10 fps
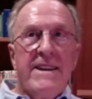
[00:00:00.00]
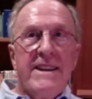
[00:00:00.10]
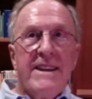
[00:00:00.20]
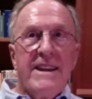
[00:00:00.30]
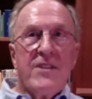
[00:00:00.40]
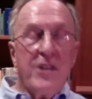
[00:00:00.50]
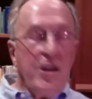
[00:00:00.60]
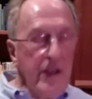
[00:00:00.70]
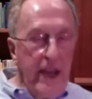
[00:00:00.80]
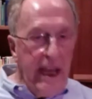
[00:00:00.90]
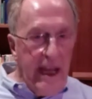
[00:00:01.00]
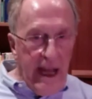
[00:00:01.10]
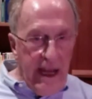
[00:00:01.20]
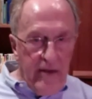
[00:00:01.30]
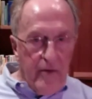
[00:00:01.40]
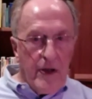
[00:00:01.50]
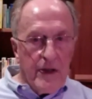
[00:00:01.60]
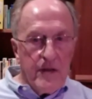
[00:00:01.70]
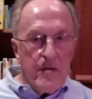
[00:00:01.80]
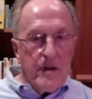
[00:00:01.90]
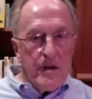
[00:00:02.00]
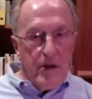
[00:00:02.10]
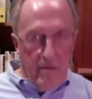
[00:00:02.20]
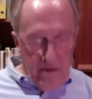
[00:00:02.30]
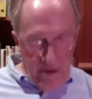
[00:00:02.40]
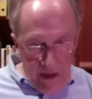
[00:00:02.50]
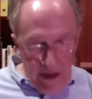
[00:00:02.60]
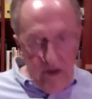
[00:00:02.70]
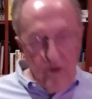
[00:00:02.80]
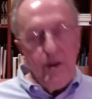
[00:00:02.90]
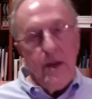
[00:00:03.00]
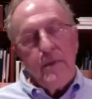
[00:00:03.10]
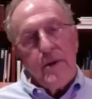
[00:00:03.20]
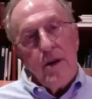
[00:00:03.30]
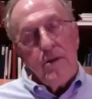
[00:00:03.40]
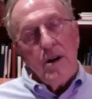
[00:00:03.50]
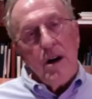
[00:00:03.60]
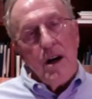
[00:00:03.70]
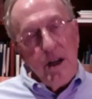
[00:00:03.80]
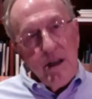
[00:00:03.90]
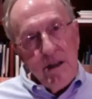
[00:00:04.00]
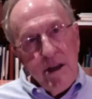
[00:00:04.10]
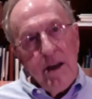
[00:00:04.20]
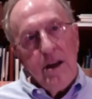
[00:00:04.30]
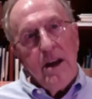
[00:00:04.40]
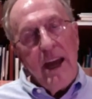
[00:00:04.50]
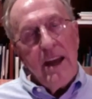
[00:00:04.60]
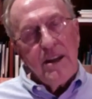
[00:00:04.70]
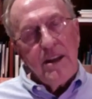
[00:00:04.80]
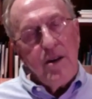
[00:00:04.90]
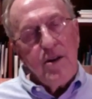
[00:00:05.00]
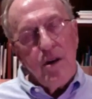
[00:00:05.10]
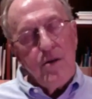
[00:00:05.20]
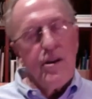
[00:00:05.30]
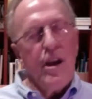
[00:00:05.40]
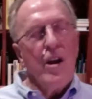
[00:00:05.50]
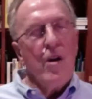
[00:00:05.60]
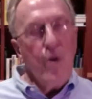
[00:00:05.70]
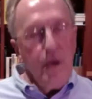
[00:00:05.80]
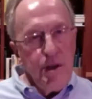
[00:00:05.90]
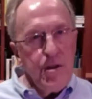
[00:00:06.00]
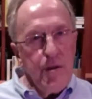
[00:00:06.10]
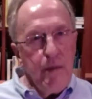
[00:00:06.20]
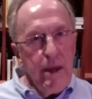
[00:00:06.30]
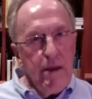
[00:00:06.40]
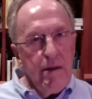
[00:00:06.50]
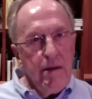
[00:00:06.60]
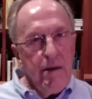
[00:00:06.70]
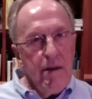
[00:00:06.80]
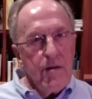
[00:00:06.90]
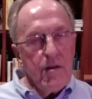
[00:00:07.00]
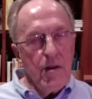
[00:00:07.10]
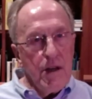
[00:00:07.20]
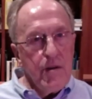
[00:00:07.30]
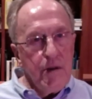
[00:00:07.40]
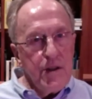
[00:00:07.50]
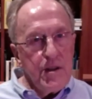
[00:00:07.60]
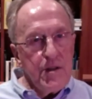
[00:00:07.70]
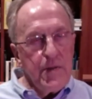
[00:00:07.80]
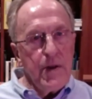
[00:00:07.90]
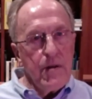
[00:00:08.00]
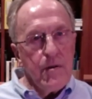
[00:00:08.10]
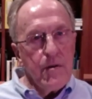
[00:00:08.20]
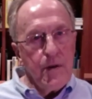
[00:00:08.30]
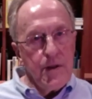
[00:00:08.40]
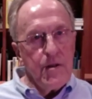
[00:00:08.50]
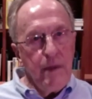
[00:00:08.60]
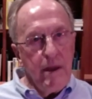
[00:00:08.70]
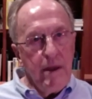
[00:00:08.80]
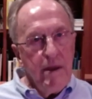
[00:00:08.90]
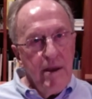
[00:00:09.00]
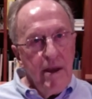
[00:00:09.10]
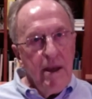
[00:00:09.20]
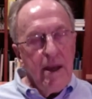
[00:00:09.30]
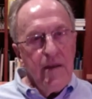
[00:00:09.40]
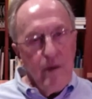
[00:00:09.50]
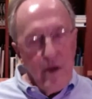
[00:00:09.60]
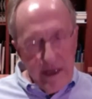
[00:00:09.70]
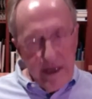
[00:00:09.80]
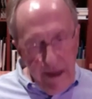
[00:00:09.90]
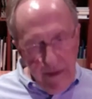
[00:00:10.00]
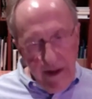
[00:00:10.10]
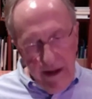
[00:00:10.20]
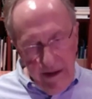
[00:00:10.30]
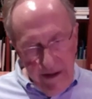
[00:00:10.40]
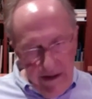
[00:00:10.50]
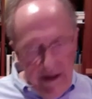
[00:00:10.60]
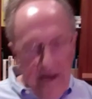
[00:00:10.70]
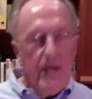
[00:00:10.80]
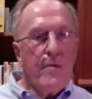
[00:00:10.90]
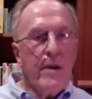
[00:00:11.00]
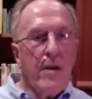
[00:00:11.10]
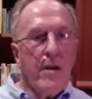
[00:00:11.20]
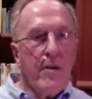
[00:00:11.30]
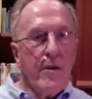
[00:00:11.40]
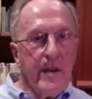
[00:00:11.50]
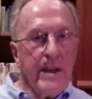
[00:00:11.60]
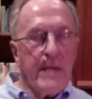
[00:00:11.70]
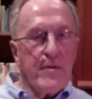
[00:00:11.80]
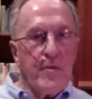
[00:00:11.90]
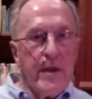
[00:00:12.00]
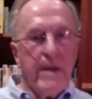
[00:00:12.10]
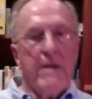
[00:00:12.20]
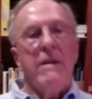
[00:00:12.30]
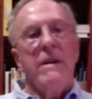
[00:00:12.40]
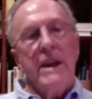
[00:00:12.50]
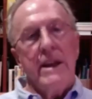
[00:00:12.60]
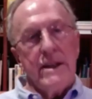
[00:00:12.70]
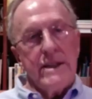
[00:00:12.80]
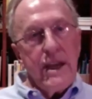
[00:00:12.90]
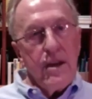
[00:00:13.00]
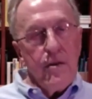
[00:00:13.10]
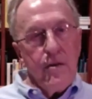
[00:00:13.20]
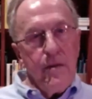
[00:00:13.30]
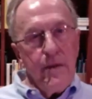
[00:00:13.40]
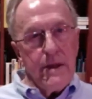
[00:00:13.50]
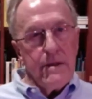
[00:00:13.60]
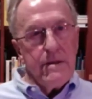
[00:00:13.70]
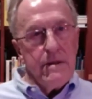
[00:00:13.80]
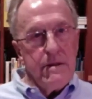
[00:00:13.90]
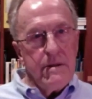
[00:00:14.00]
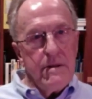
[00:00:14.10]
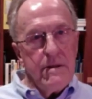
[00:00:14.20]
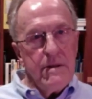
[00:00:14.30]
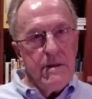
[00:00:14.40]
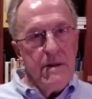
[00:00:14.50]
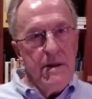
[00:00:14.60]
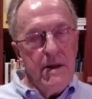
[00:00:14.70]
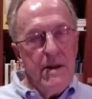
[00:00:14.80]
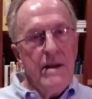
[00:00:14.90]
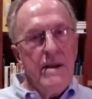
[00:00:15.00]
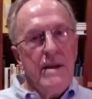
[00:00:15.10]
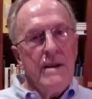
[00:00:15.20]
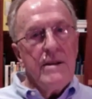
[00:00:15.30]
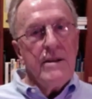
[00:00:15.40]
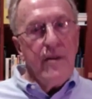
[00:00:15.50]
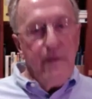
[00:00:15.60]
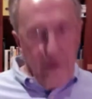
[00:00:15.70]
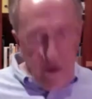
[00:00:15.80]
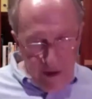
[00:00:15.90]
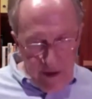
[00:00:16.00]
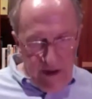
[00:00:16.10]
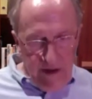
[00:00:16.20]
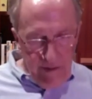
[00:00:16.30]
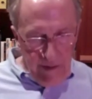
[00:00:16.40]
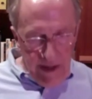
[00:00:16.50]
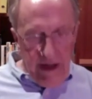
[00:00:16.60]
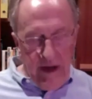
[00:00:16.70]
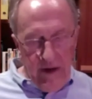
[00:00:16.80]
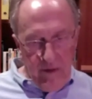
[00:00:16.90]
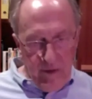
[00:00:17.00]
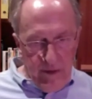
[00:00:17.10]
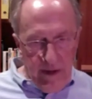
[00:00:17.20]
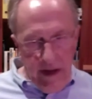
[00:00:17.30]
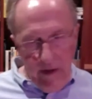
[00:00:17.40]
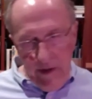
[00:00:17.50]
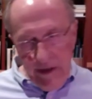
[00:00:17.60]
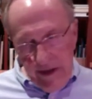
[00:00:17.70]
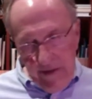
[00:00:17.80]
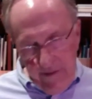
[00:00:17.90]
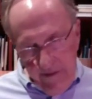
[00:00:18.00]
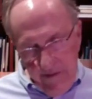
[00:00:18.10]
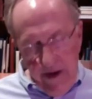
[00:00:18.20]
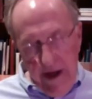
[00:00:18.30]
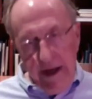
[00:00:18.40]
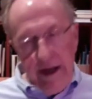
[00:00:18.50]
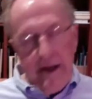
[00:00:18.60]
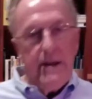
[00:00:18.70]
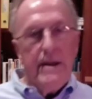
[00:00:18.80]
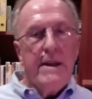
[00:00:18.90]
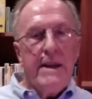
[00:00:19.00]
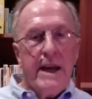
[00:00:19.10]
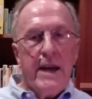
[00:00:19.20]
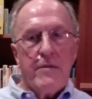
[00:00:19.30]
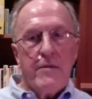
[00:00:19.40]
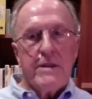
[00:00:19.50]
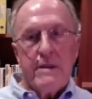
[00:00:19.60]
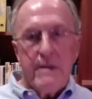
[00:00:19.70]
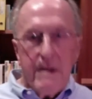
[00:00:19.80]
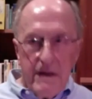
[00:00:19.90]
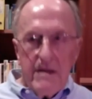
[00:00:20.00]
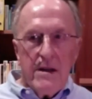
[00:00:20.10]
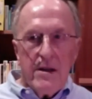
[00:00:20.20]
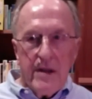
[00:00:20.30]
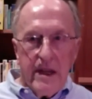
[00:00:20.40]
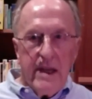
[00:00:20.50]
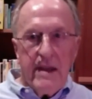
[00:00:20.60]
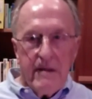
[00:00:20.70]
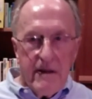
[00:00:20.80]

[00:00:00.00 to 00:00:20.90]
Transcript: uh, condition he laid was you can certainly do that, but don't ask, uh, uh so don't question me. You can ask questions, but don't question me. And if you accept that, we go three times a week and it'll take you three months. So the first Monday, it was Monday, Wednesday, Friday, I was on the